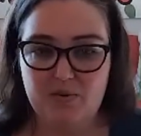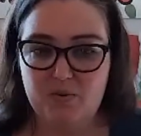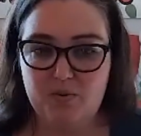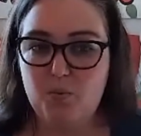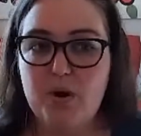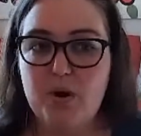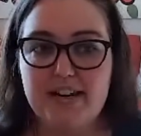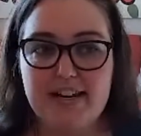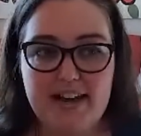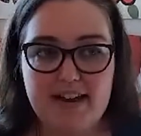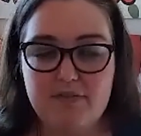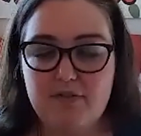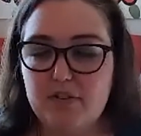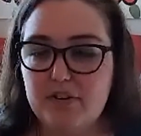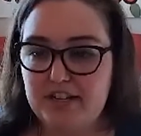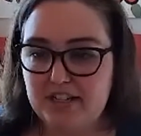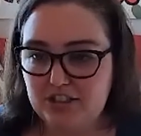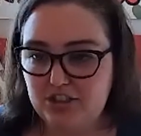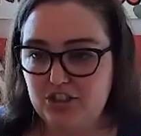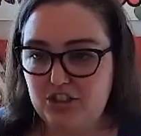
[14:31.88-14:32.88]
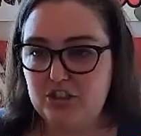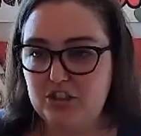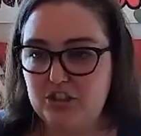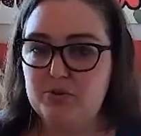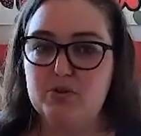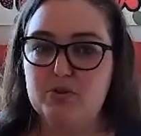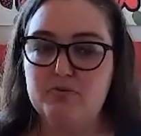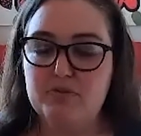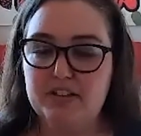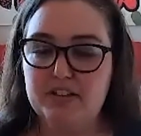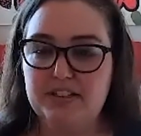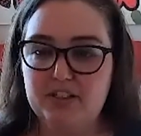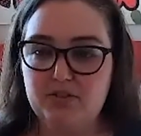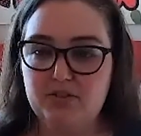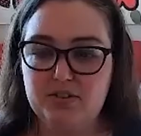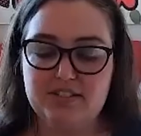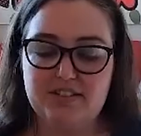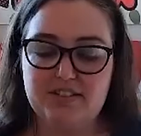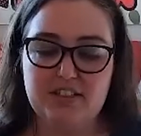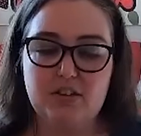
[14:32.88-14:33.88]
whatever issue you're really
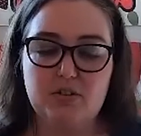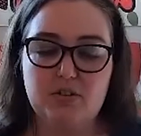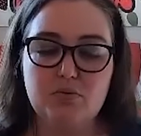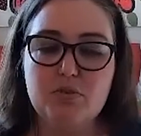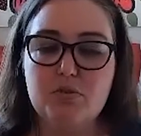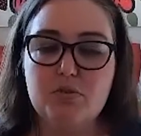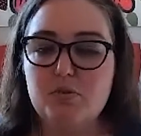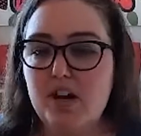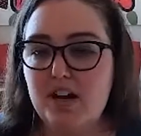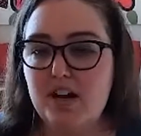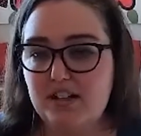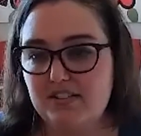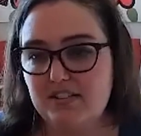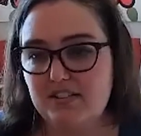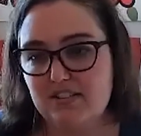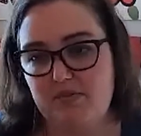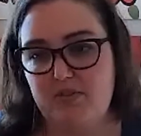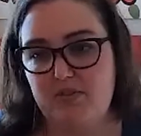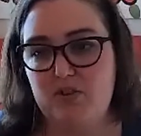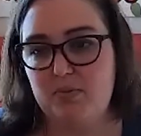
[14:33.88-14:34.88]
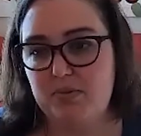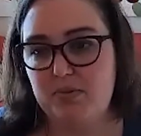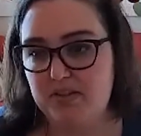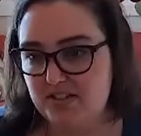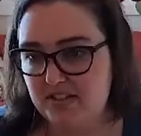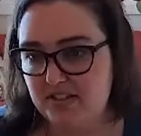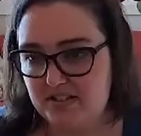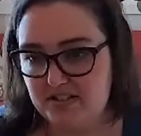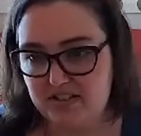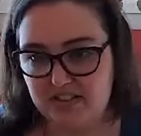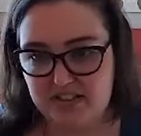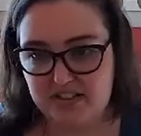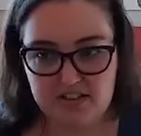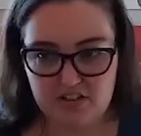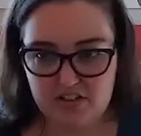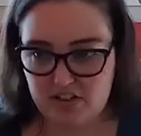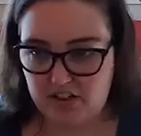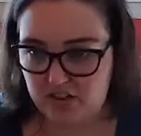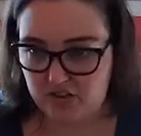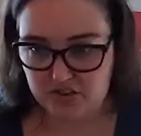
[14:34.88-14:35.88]
addressing, the root causes of homelessness
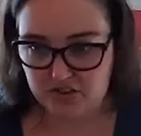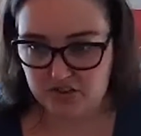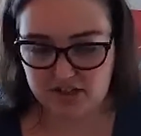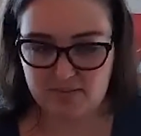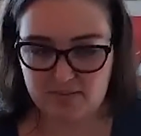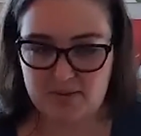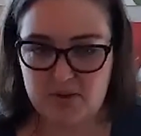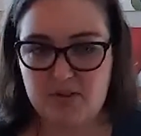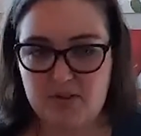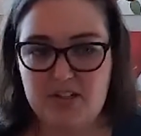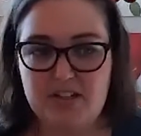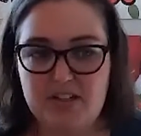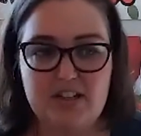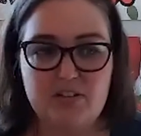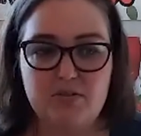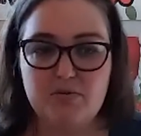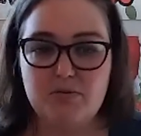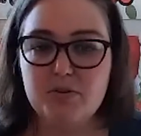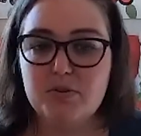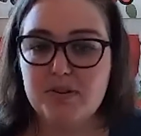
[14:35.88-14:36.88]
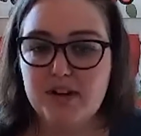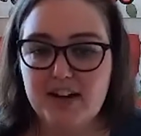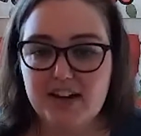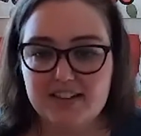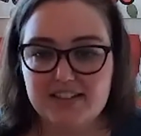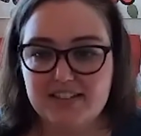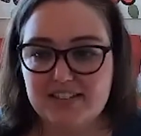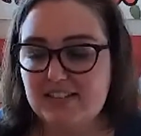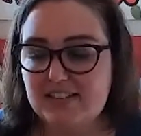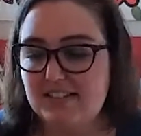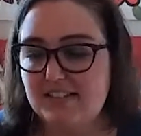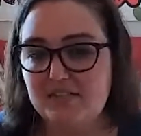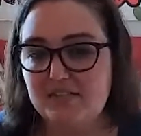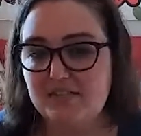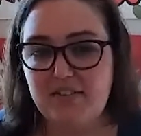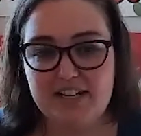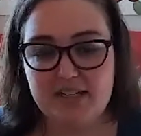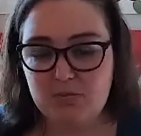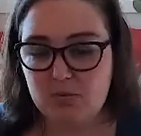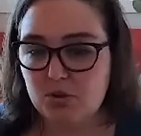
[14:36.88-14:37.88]
in your community, the root causes of
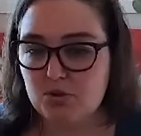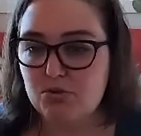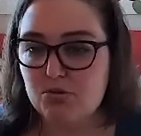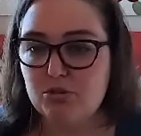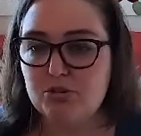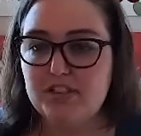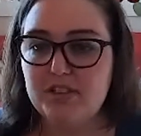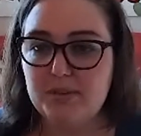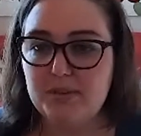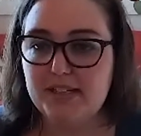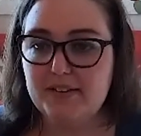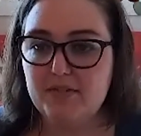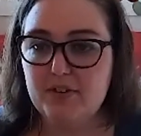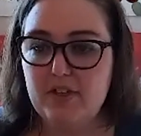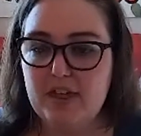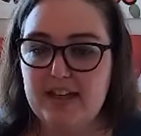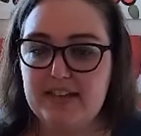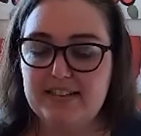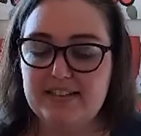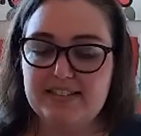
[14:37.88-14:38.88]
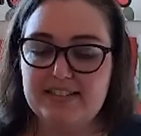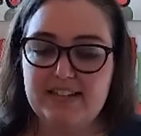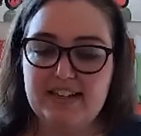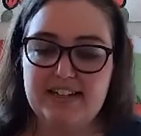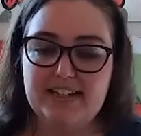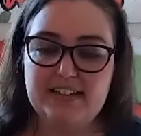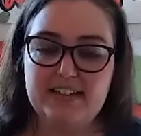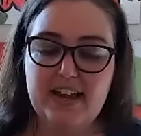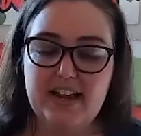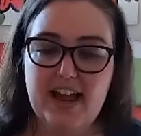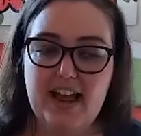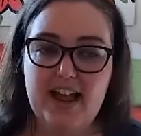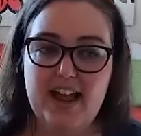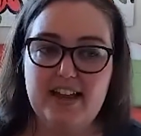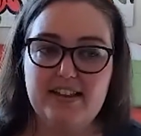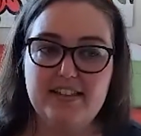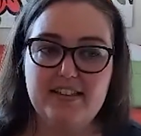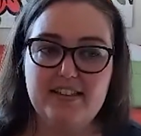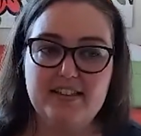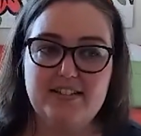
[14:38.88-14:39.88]
animal cruelty, whatever that is, and
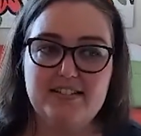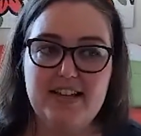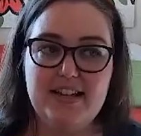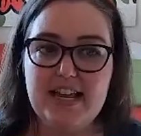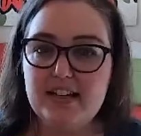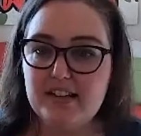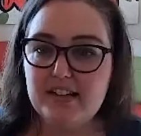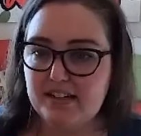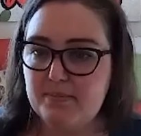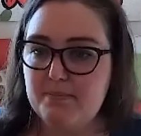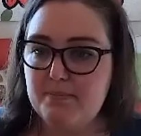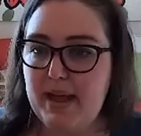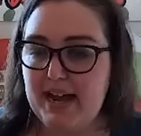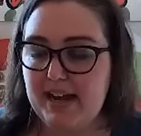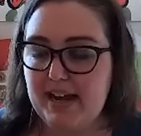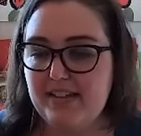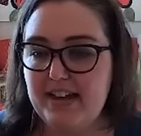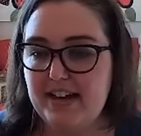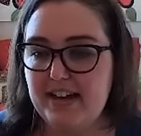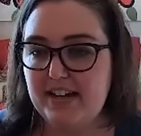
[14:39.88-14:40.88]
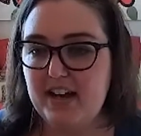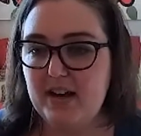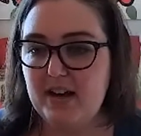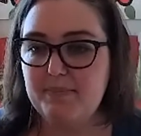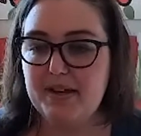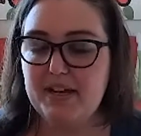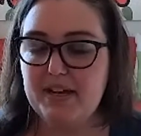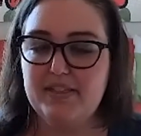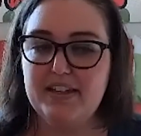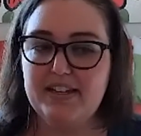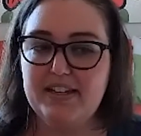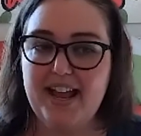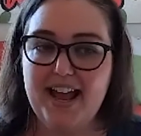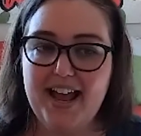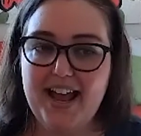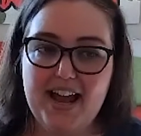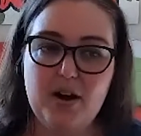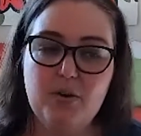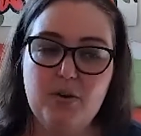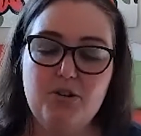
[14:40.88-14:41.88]
the data to back that up, and then
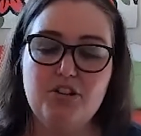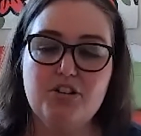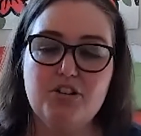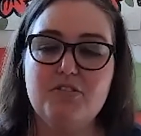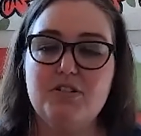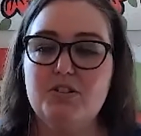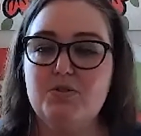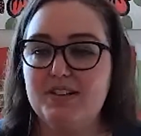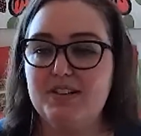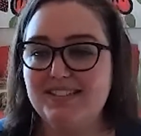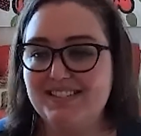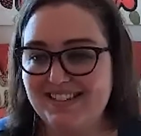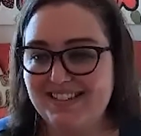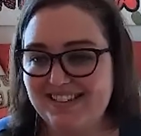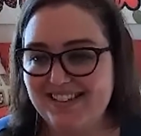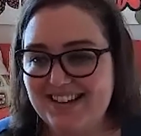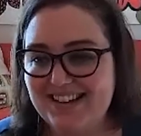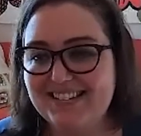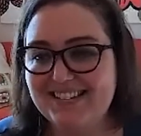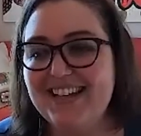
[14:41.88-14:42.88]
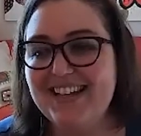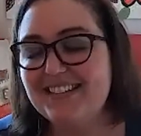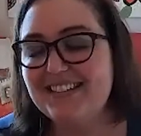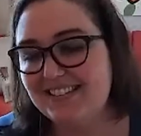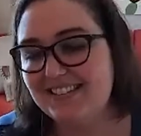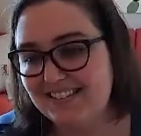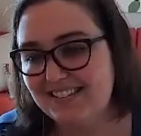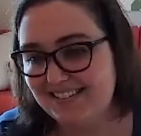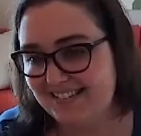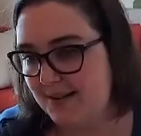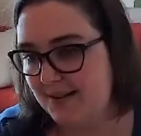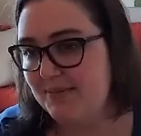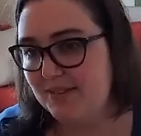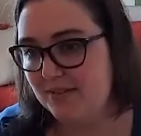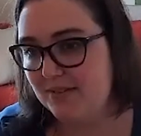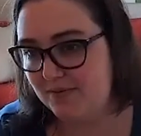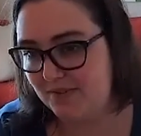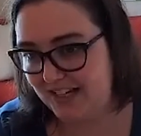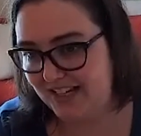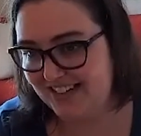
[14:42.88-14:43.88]
how you're addressing that. That's the statement
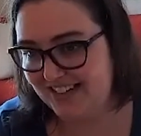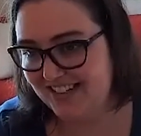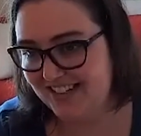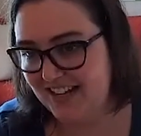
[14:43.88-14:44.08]
of need.